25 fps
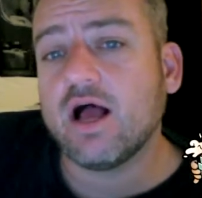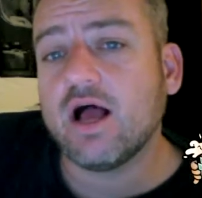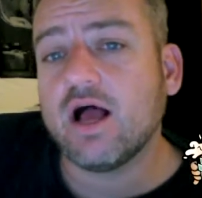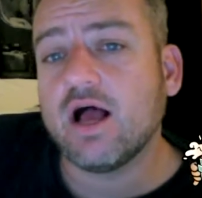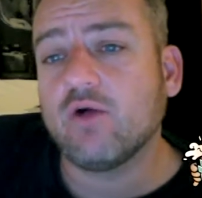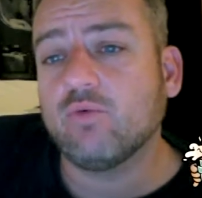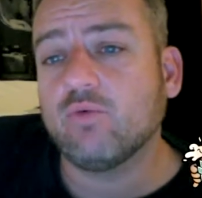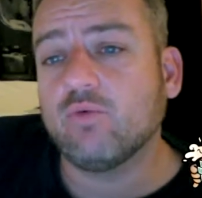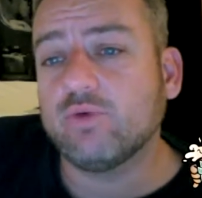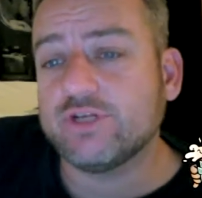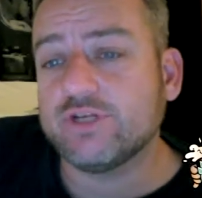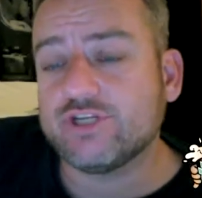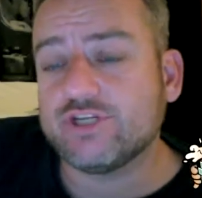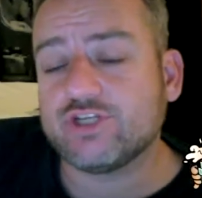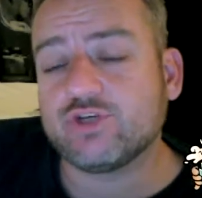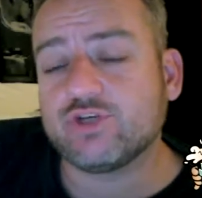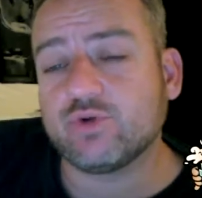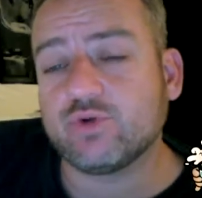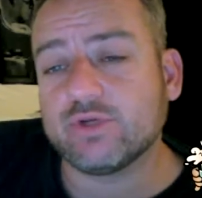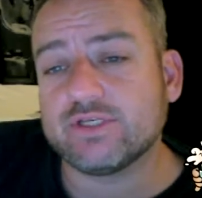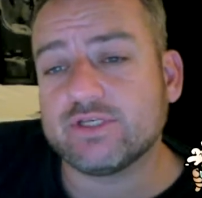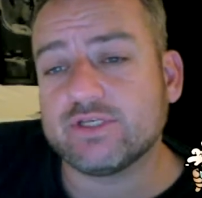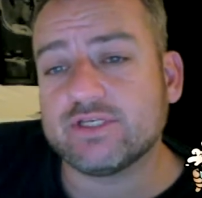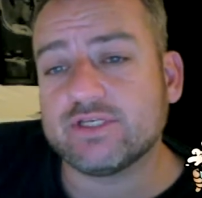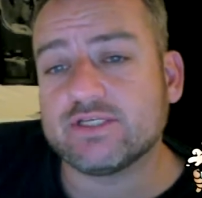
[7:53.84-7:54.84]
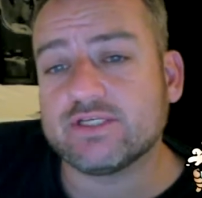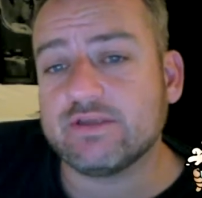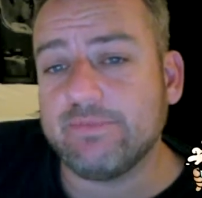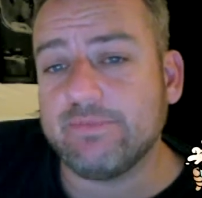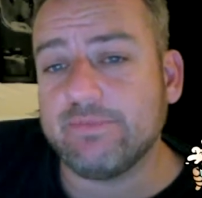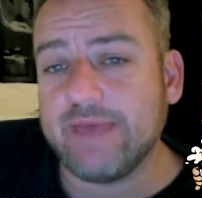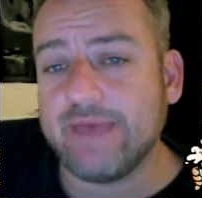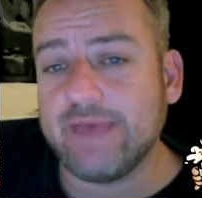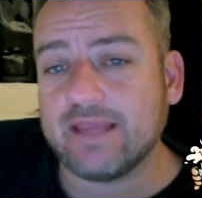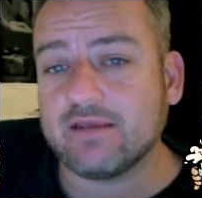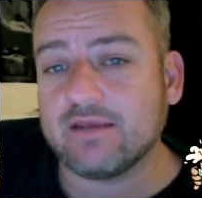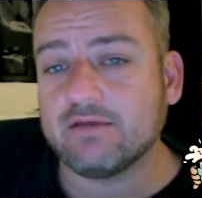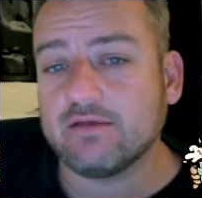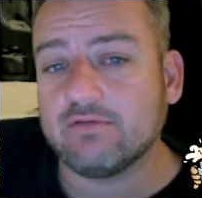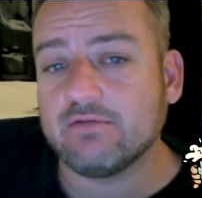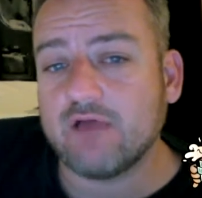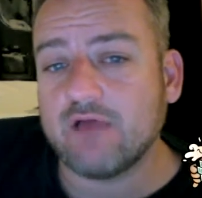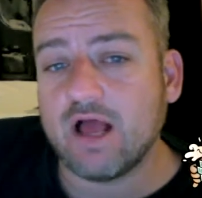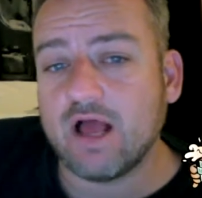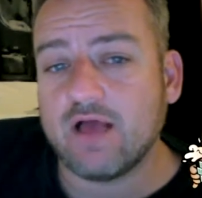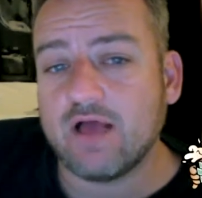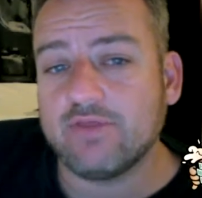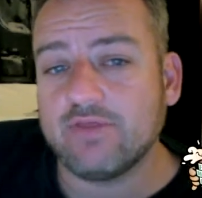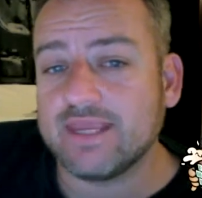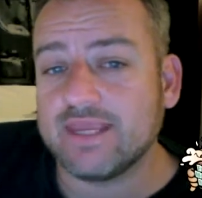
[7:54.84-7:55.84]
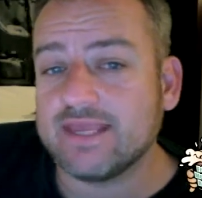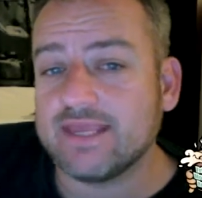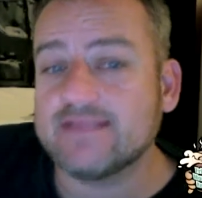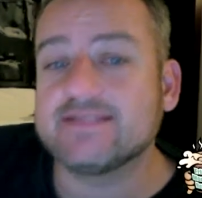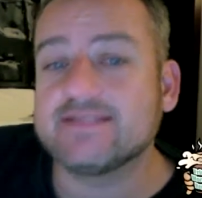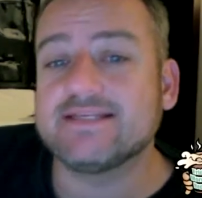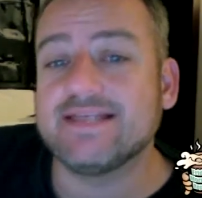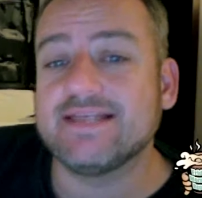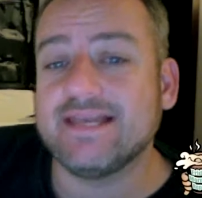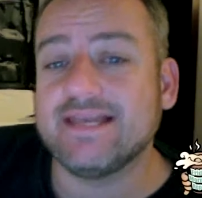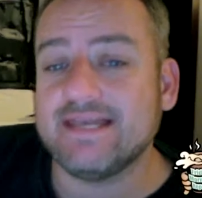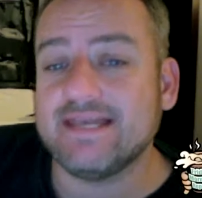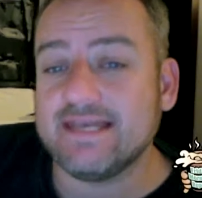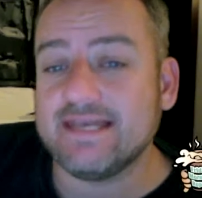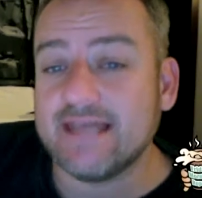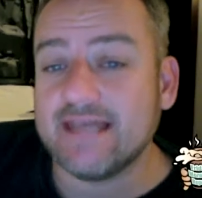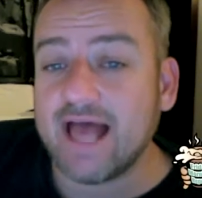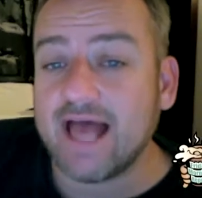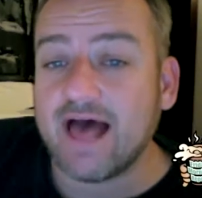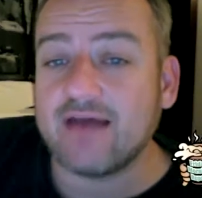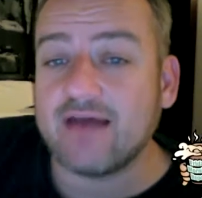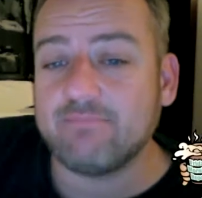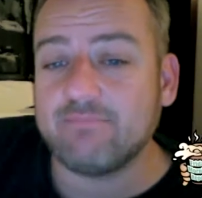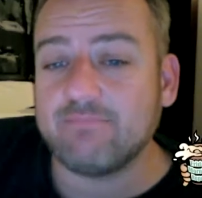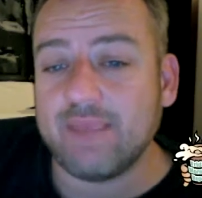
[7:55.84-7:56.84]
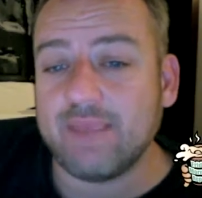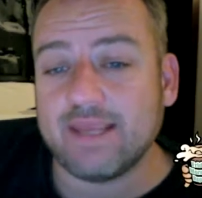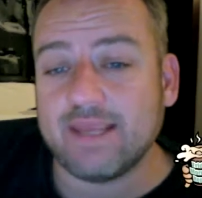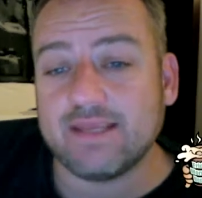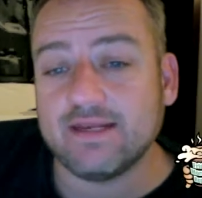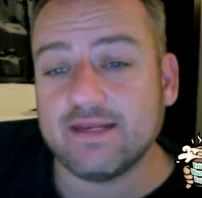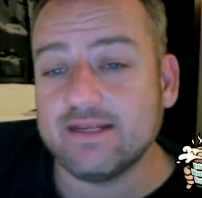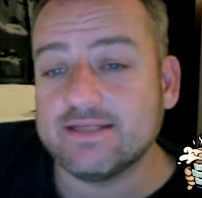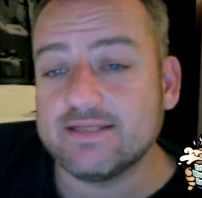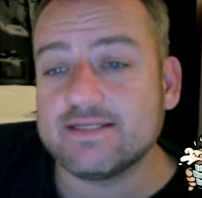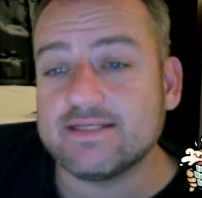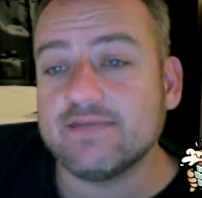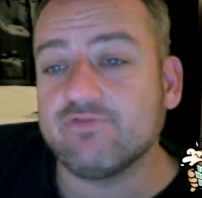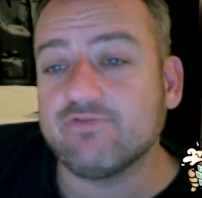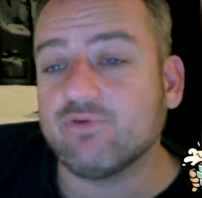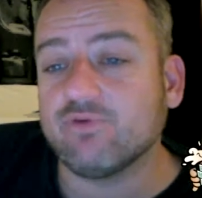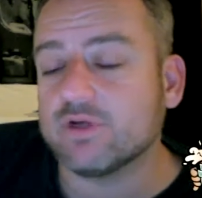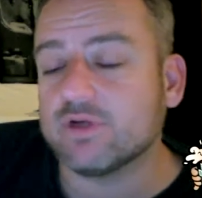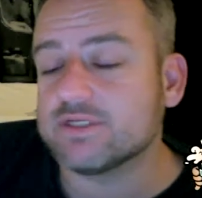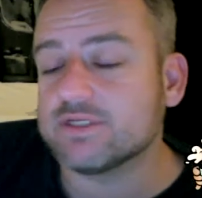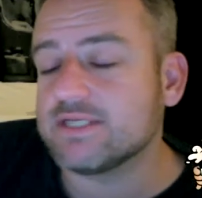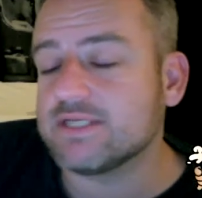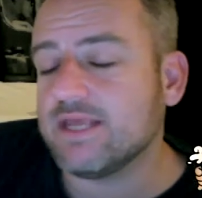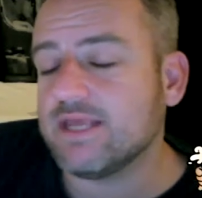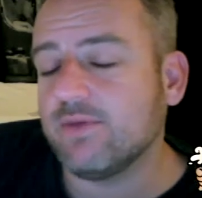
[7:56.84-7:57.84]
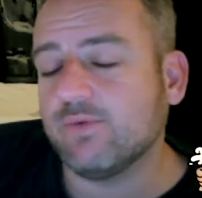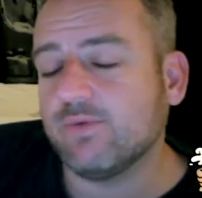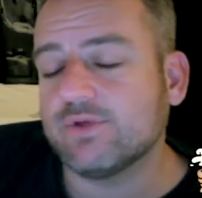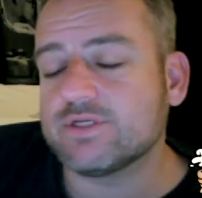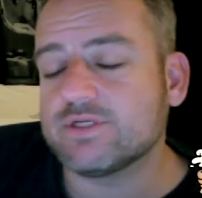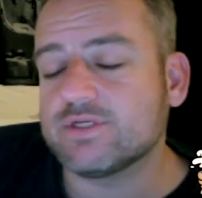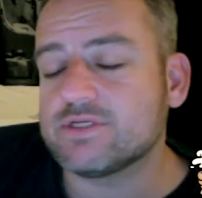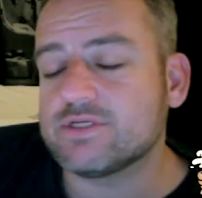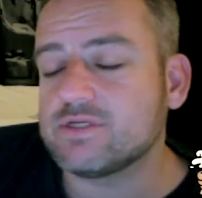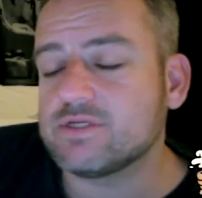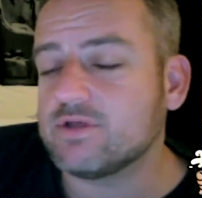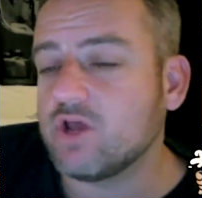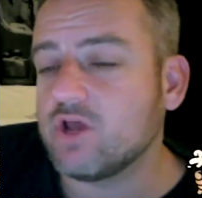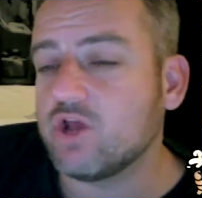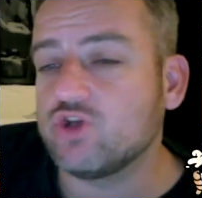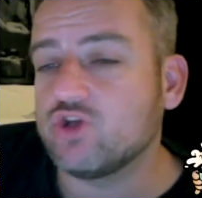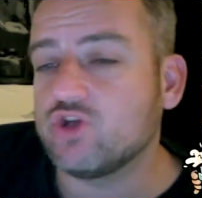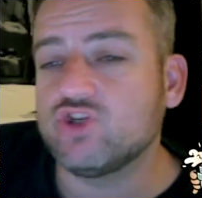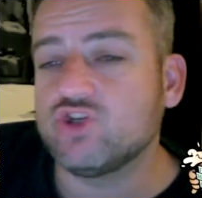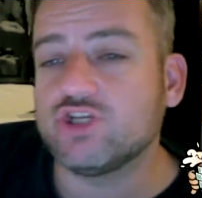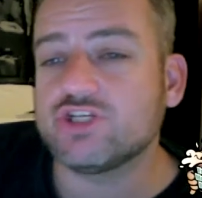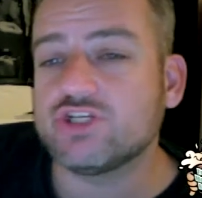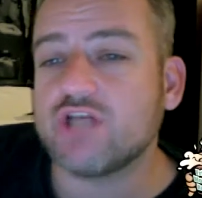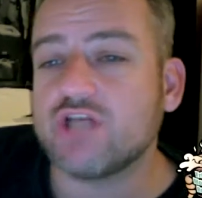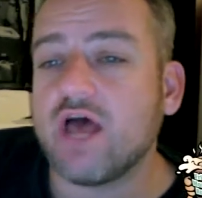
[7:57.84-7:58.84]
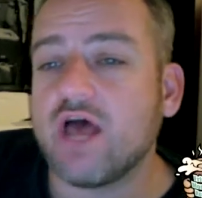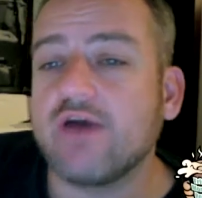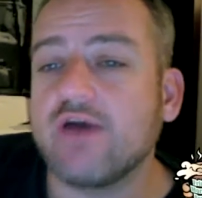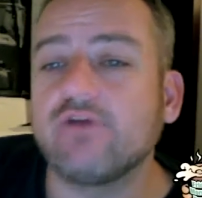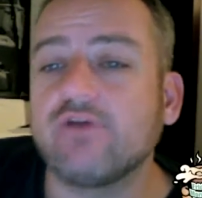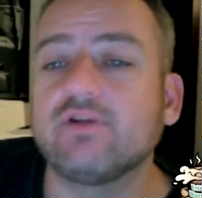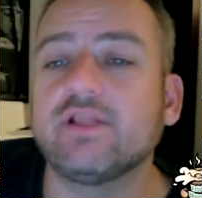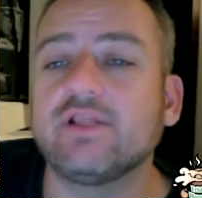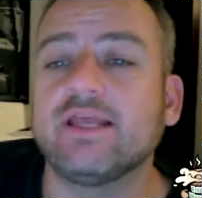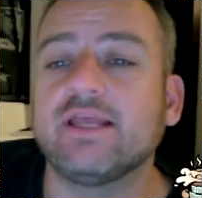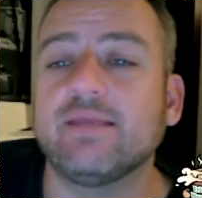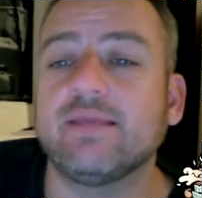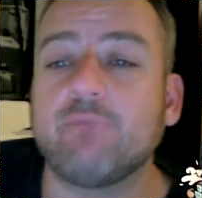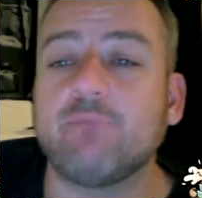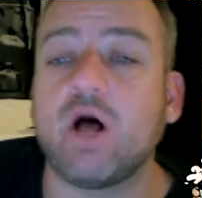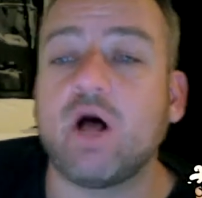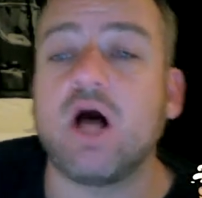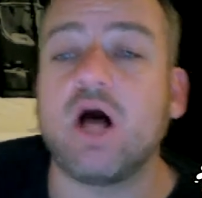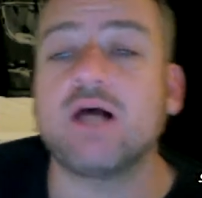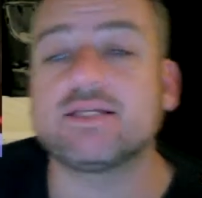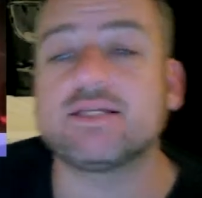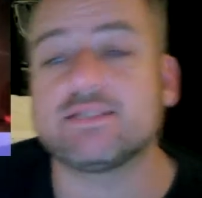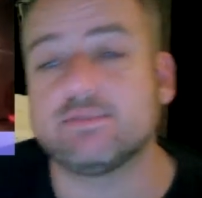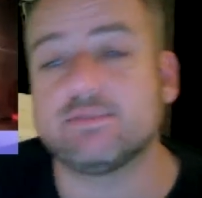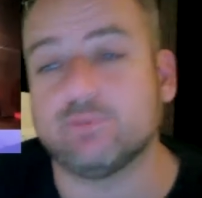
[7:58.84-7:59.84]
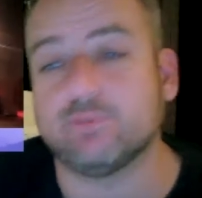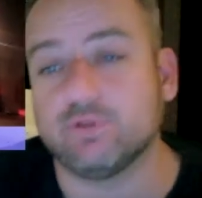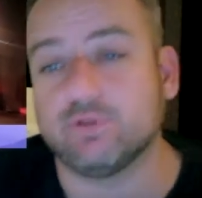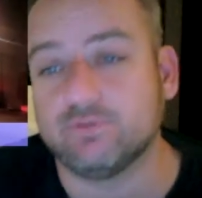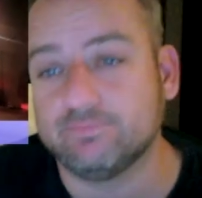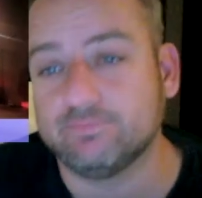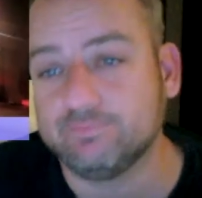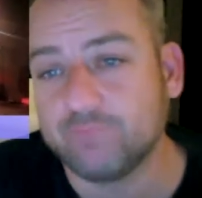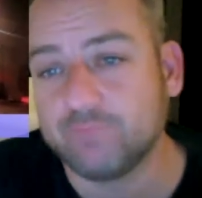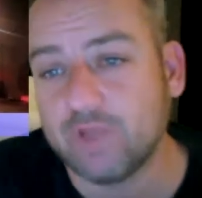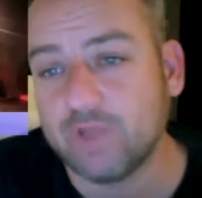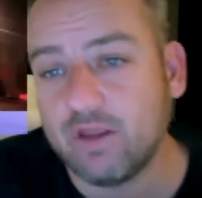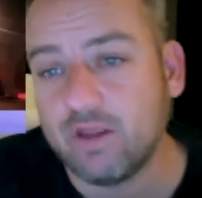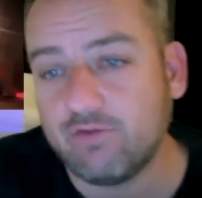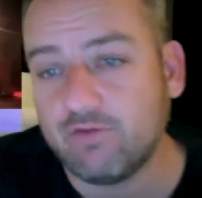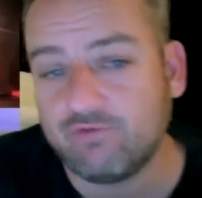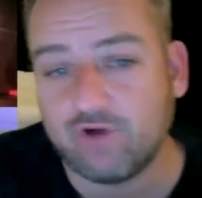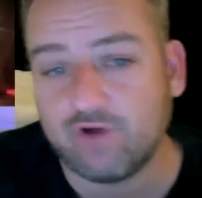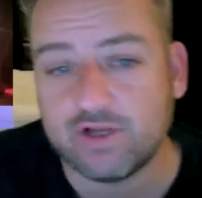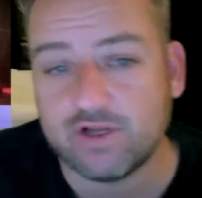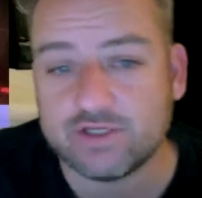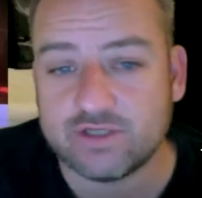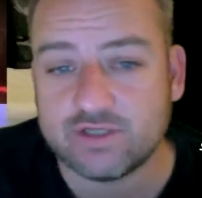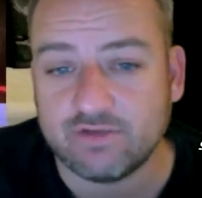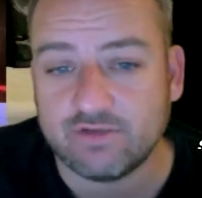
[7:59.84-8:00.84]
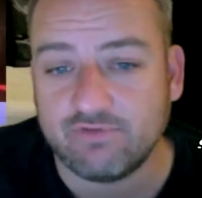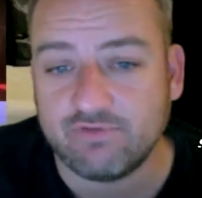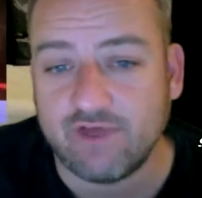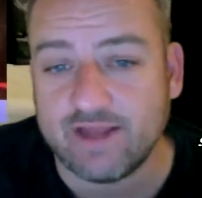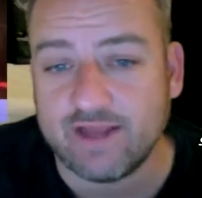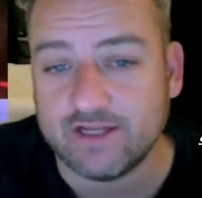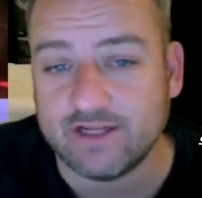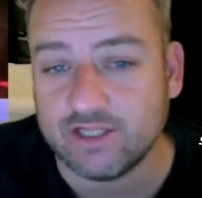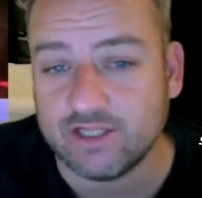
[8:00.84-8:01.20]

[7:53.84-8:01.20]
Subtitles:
which choices to make. The kids did not make it easy for us. It was just utterly impossible for us to finally